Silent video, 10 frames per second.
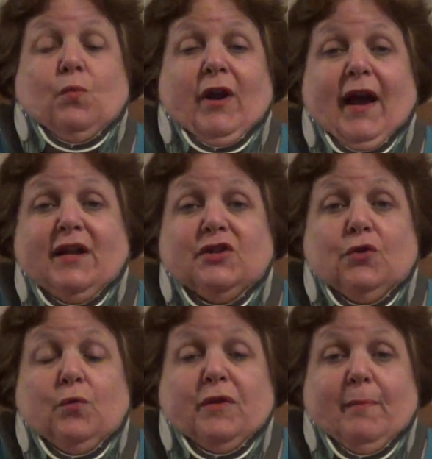what I
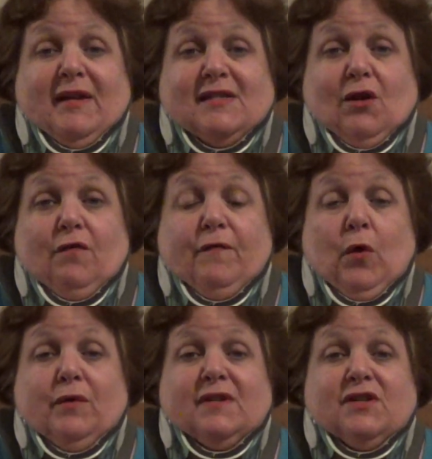do with my cell
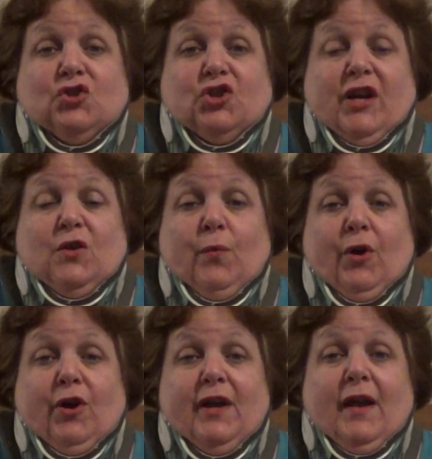phone is in
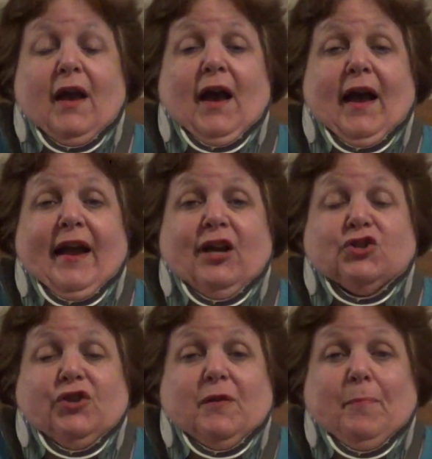January, I
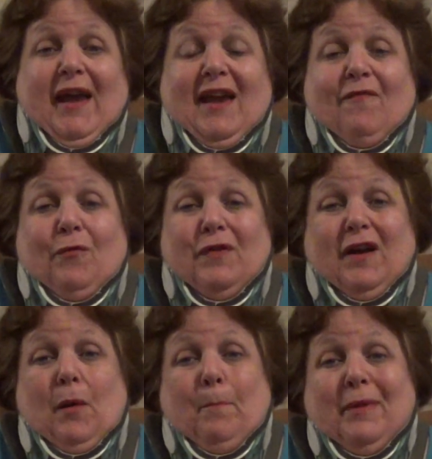actually pay for the
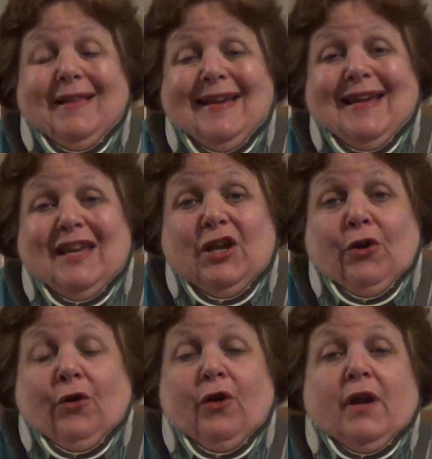complete
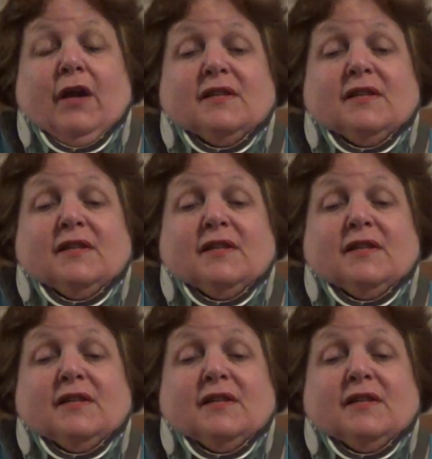year.